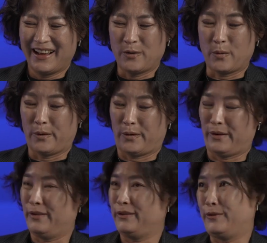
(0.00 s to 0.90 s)

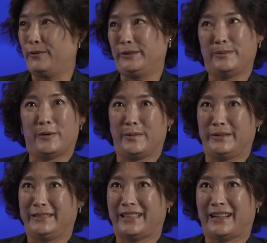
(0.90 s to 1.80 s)
or those
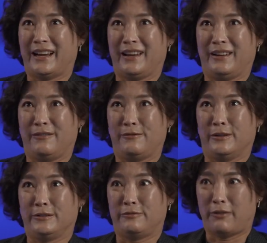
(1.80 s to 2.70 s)
moments that I
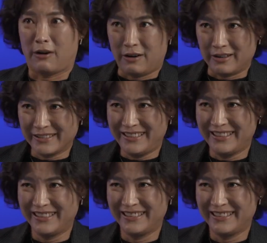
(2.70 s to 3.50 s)
was wronged,